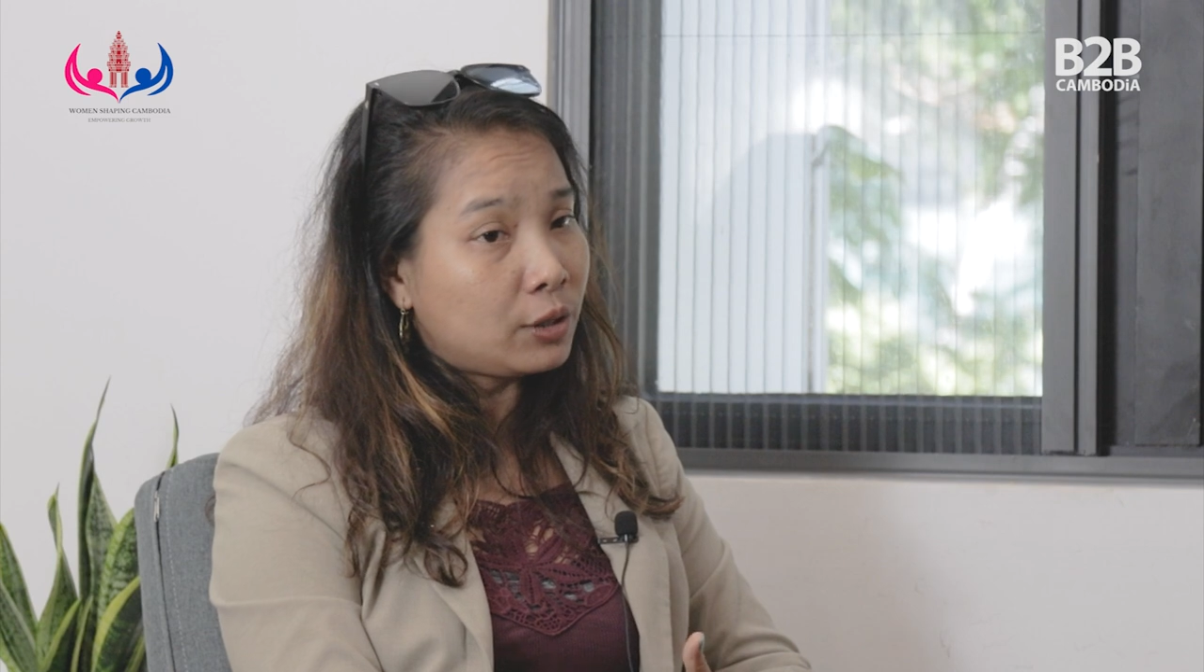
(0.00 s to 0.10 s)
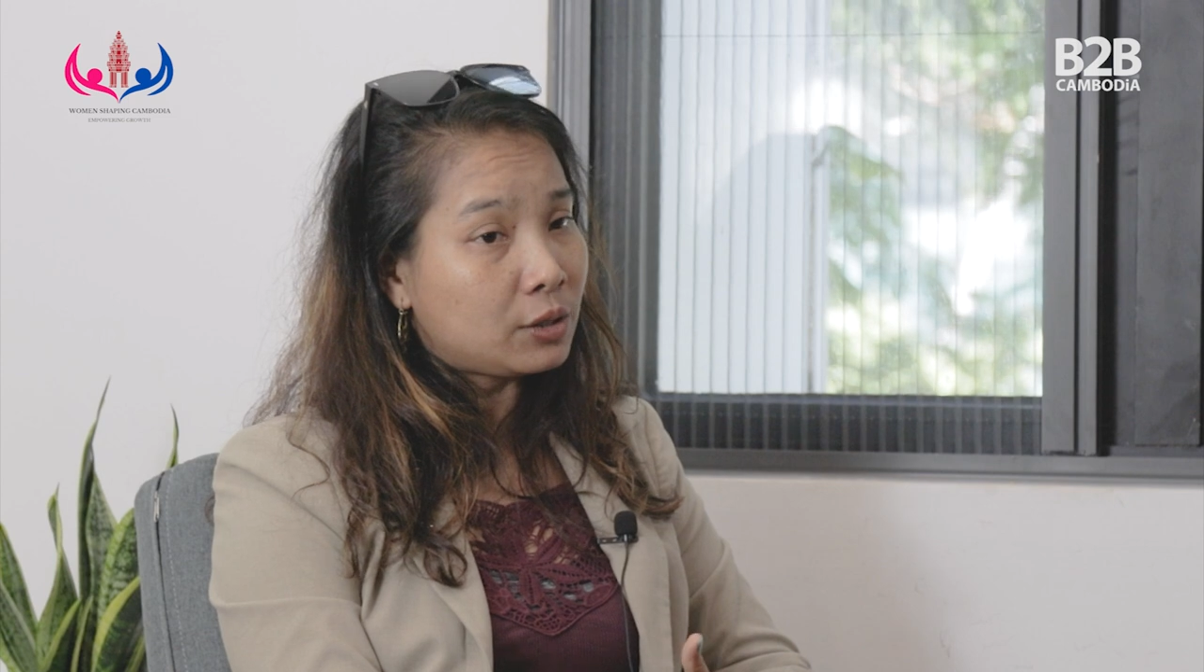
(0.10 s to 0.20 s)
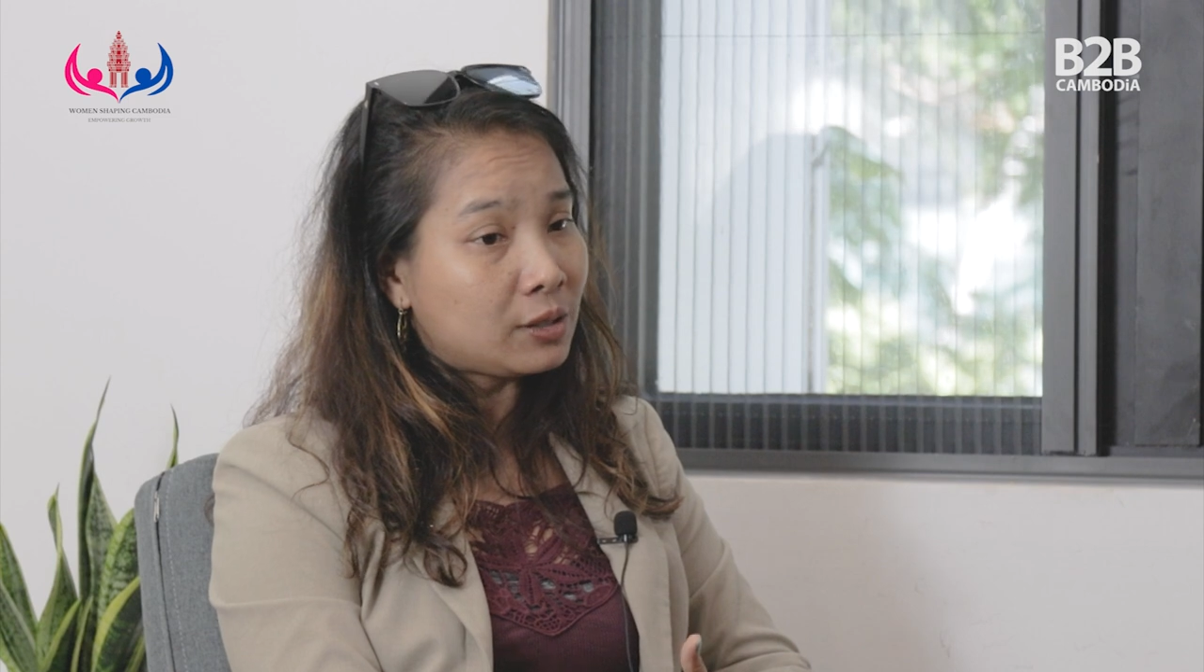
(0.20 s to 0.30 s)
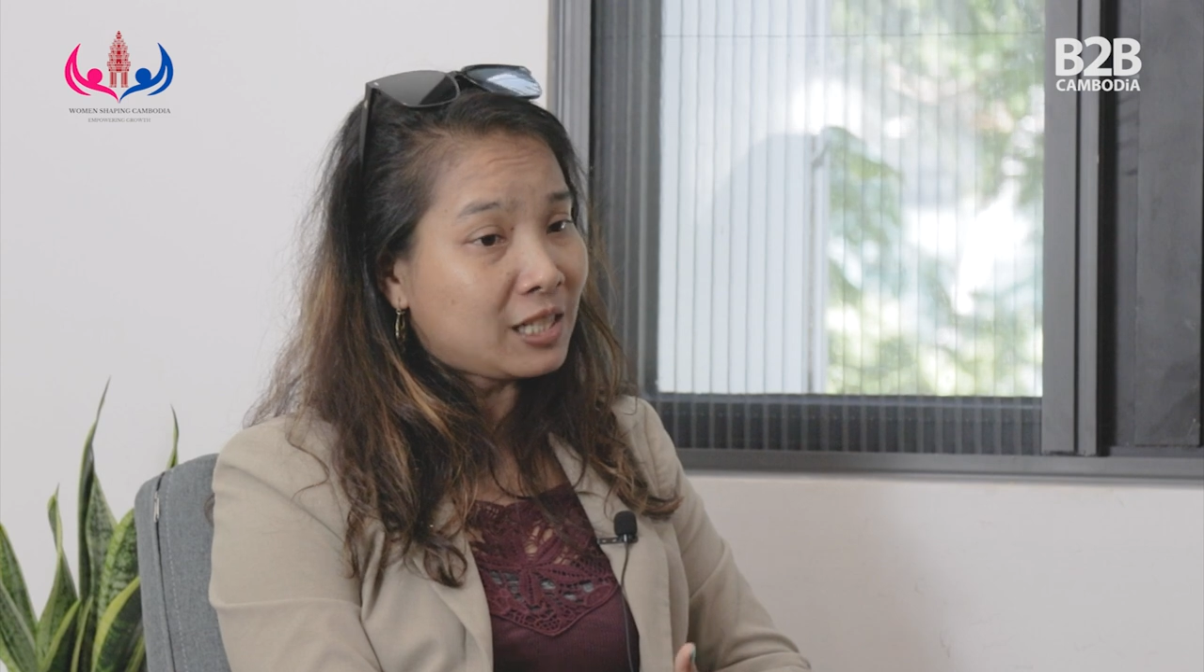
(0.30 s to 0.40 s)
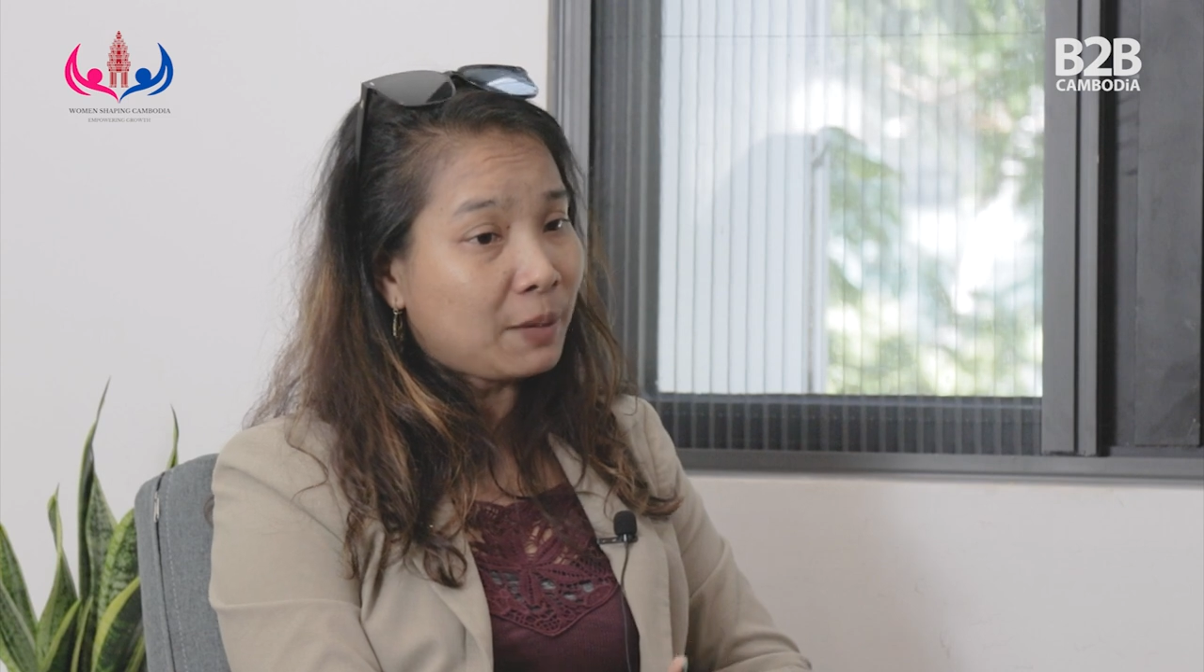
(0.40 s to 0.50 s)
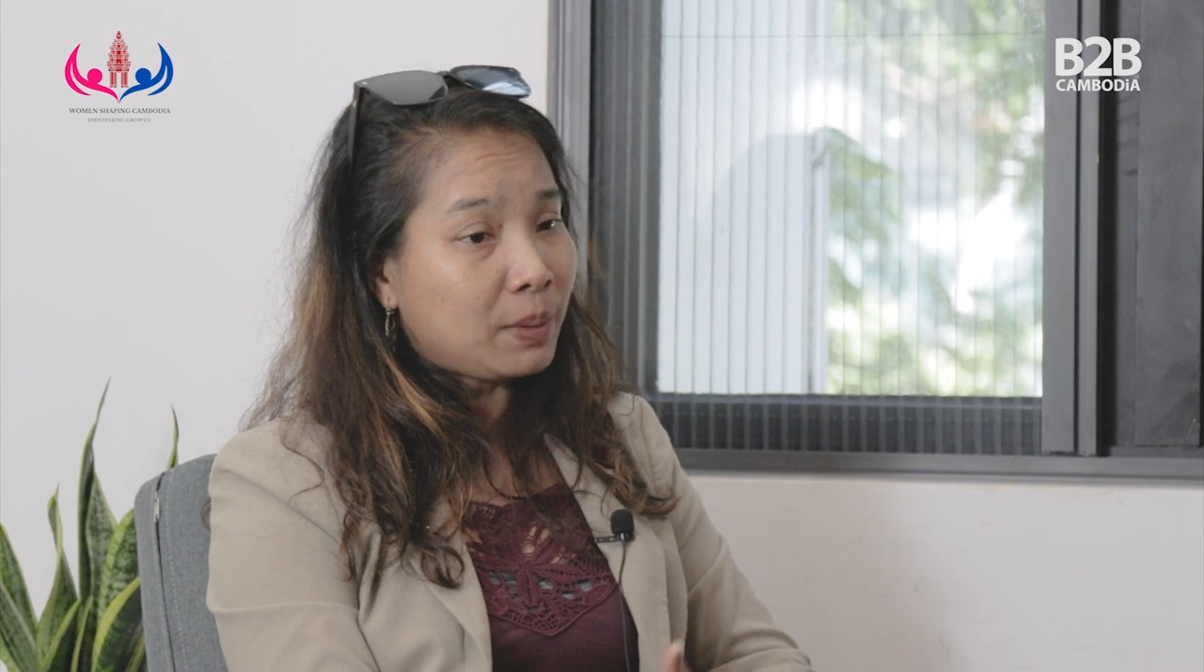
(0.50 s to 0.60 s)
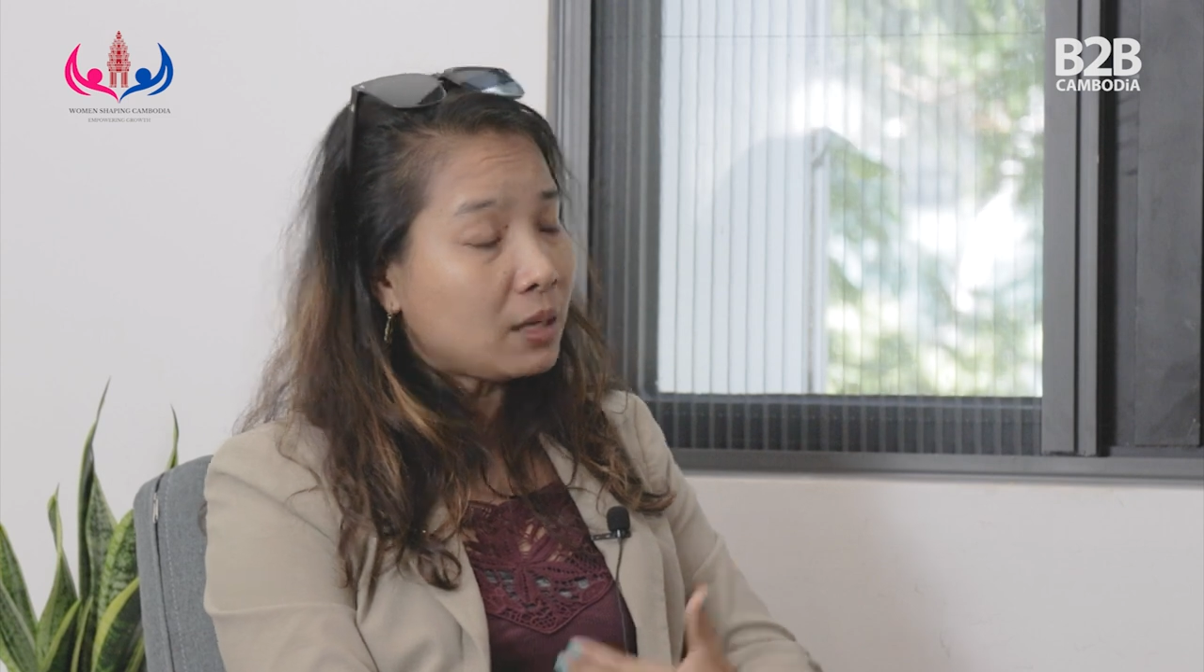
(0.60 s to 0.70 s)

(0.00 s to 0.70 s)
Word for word: need to step